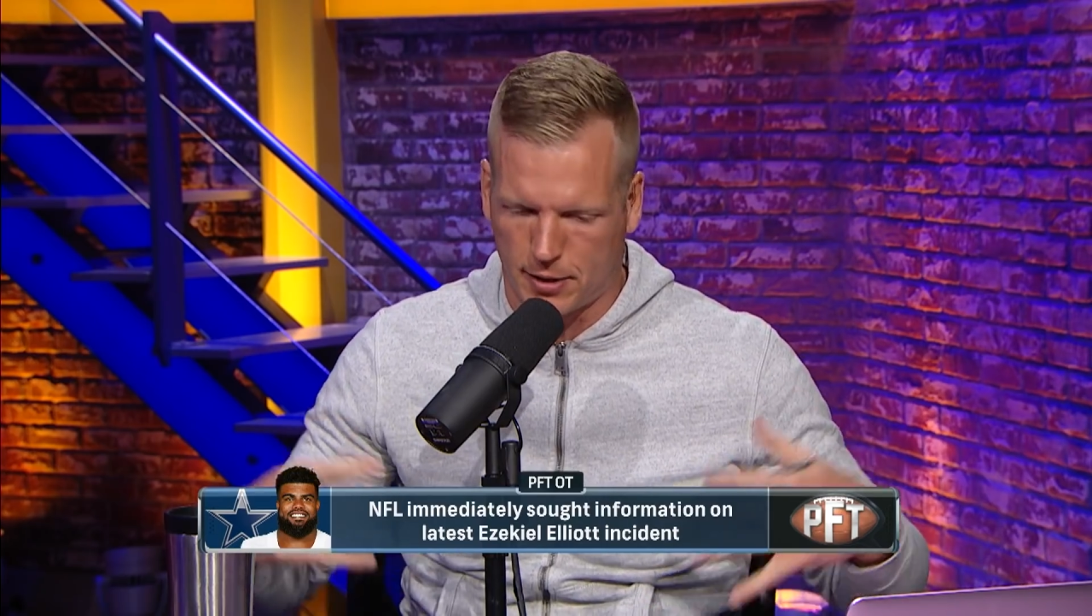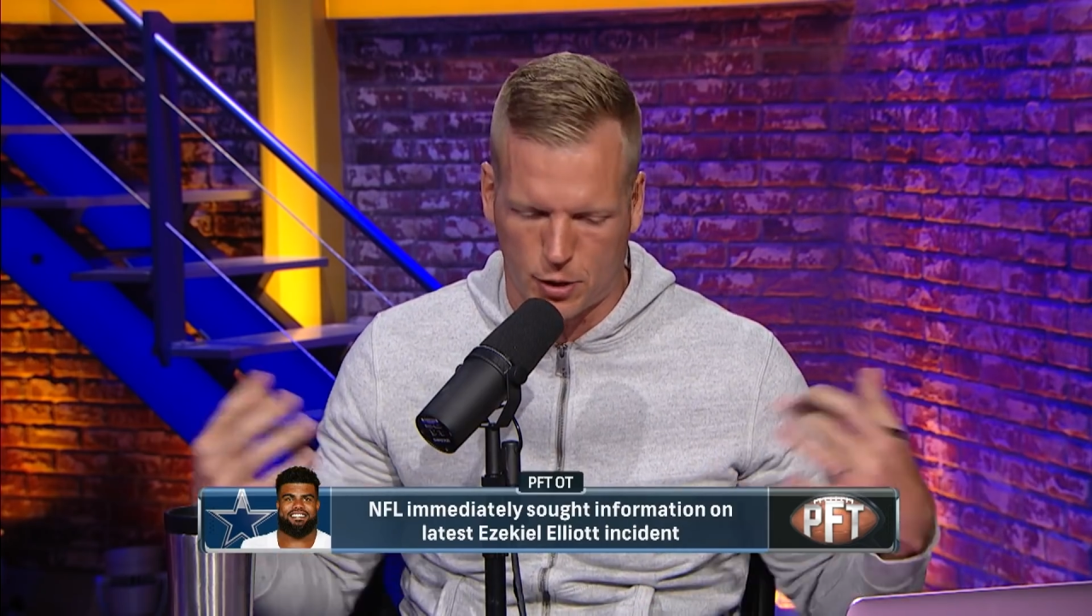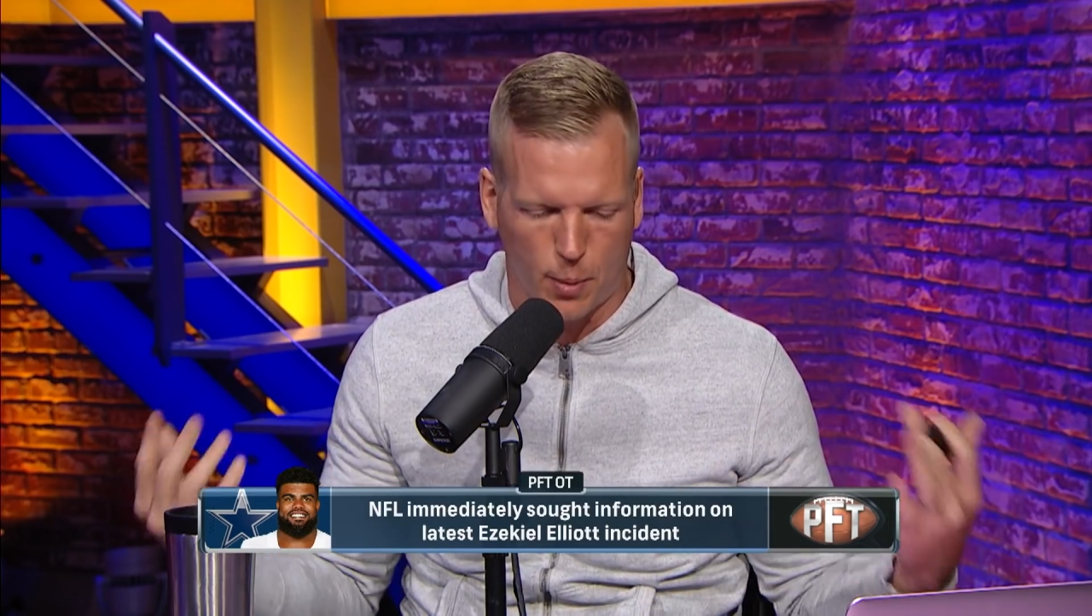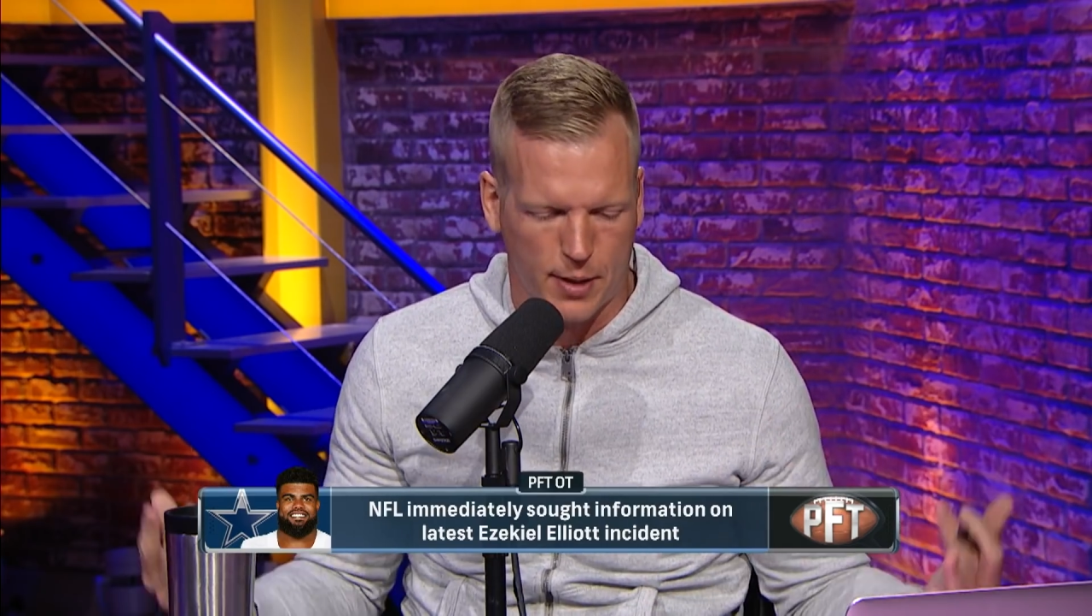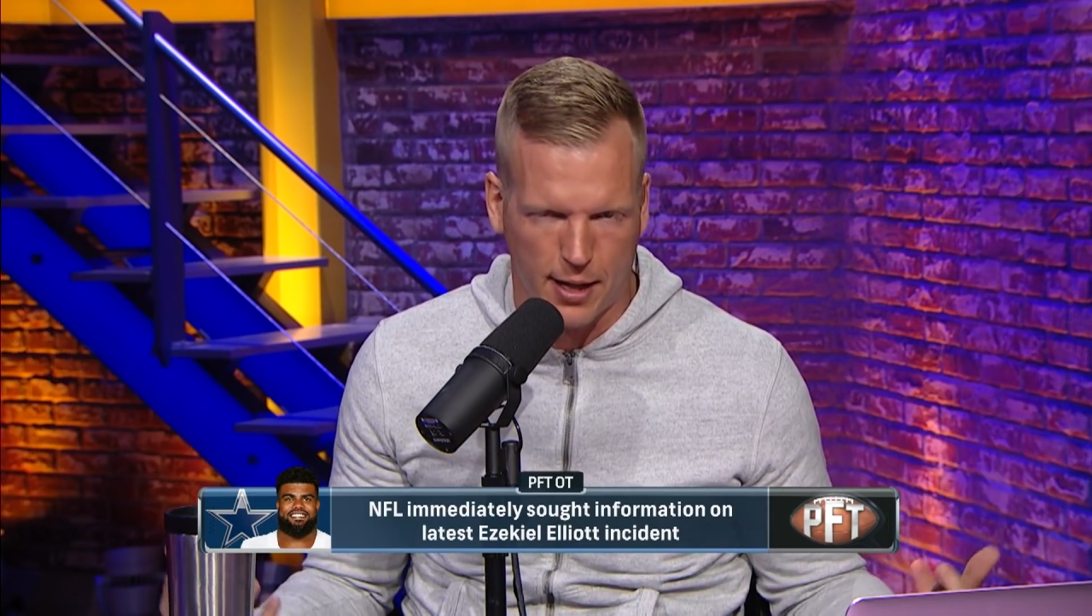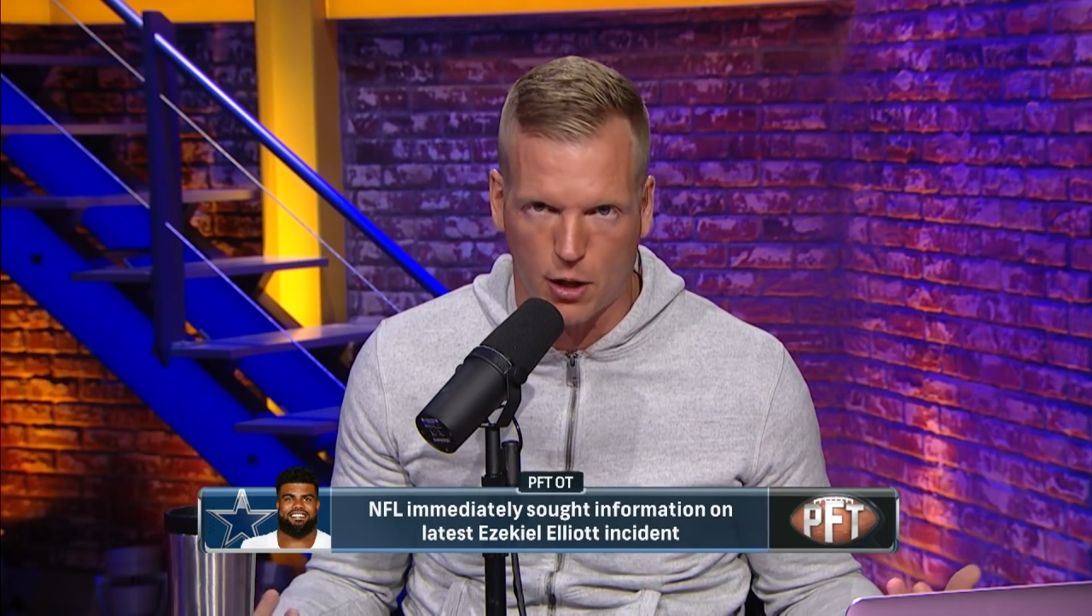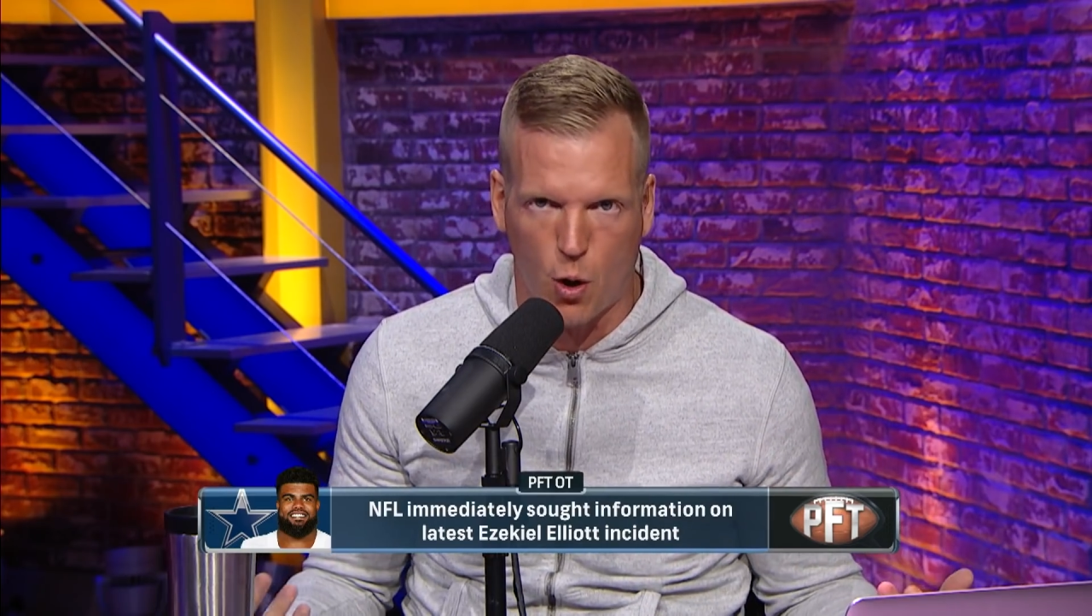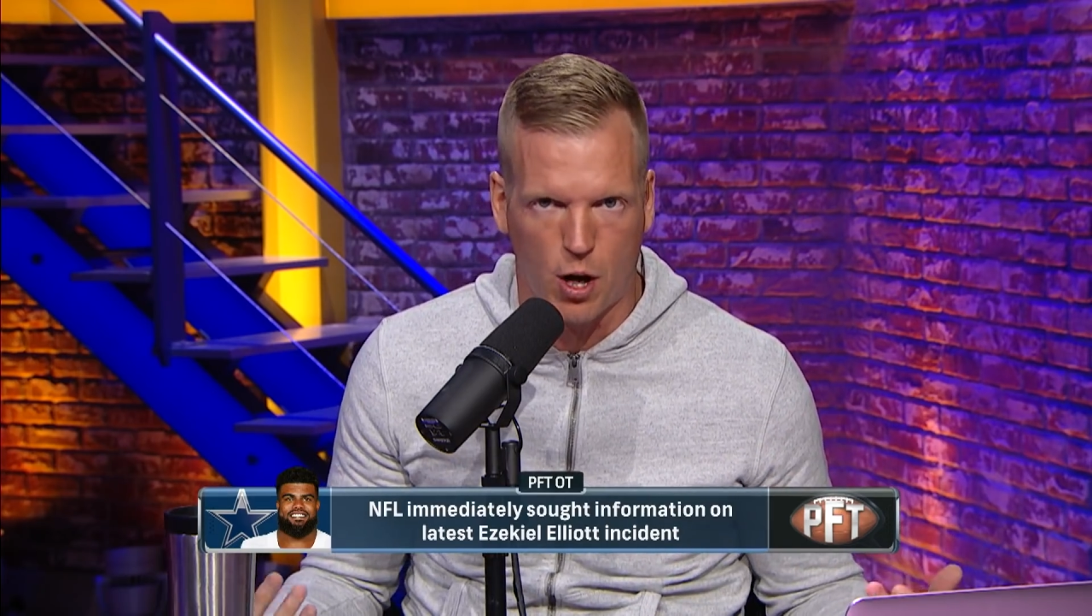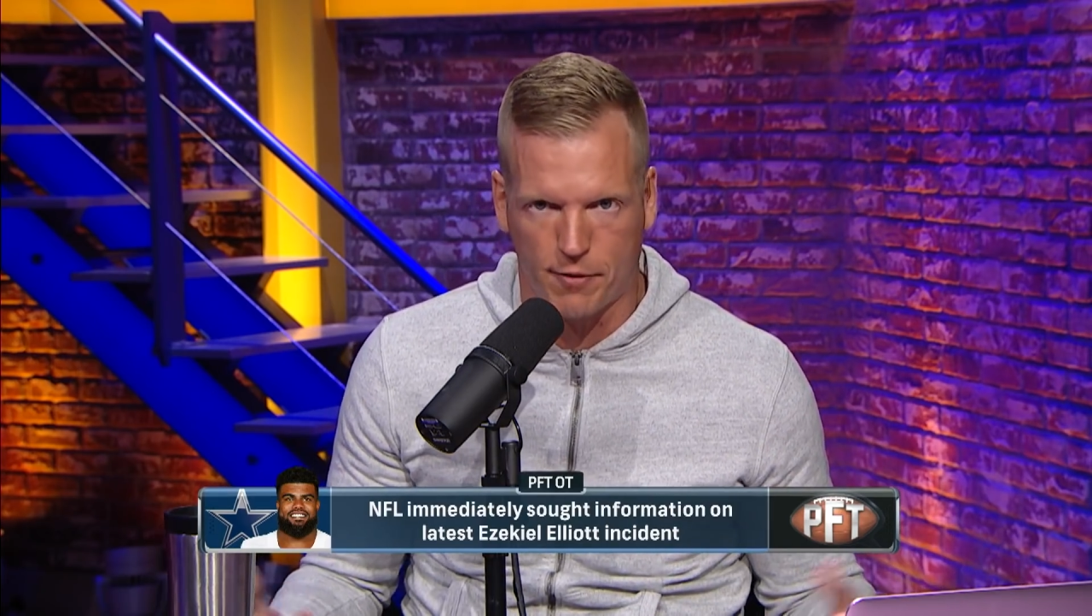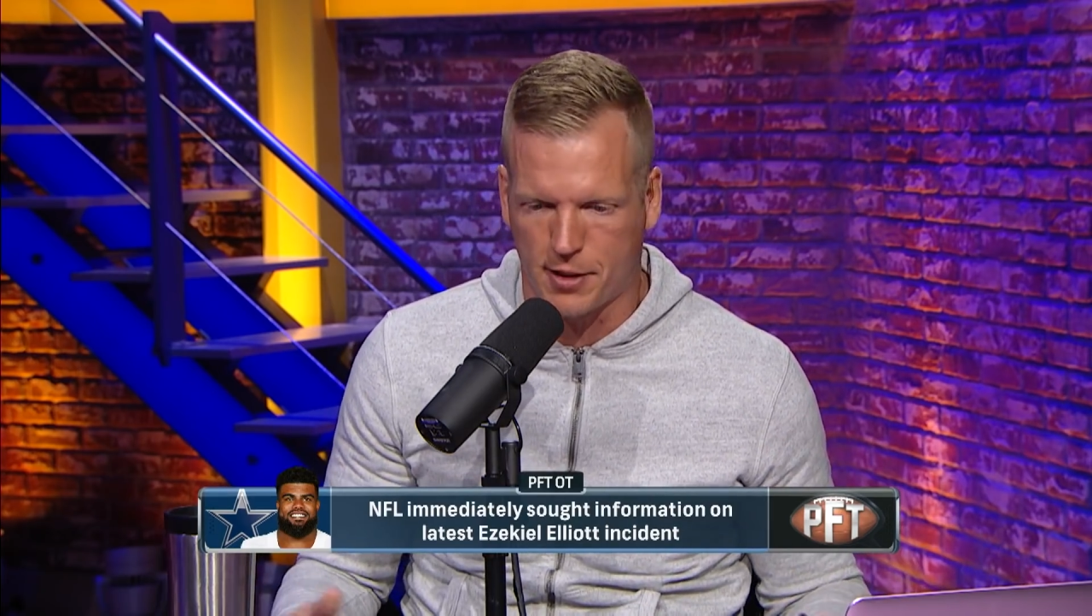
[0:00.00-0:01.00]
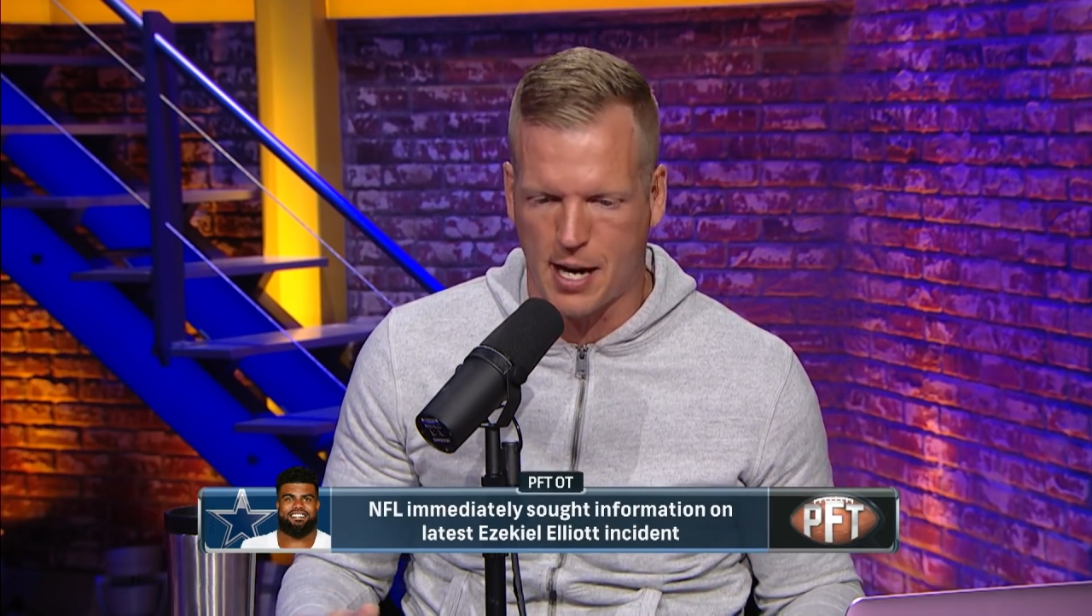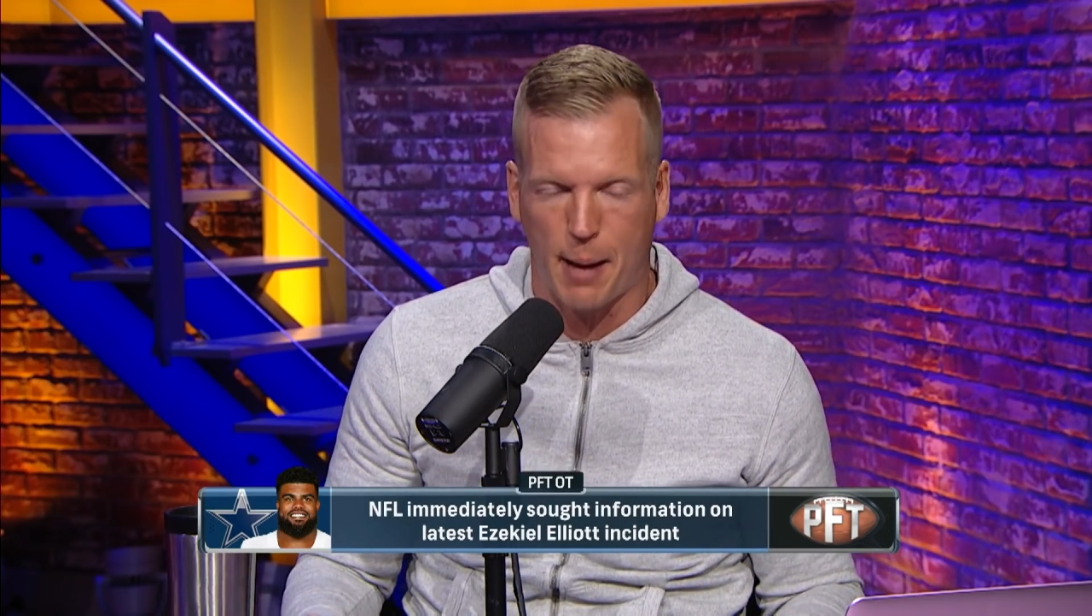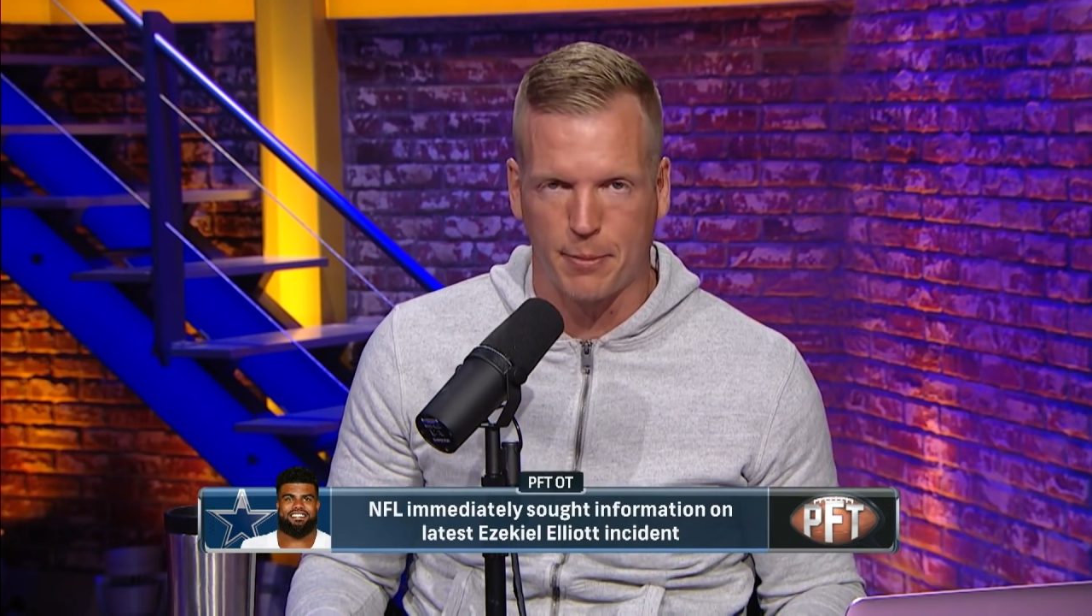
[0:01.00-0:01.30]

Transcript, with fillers: so I'm kind of going off the top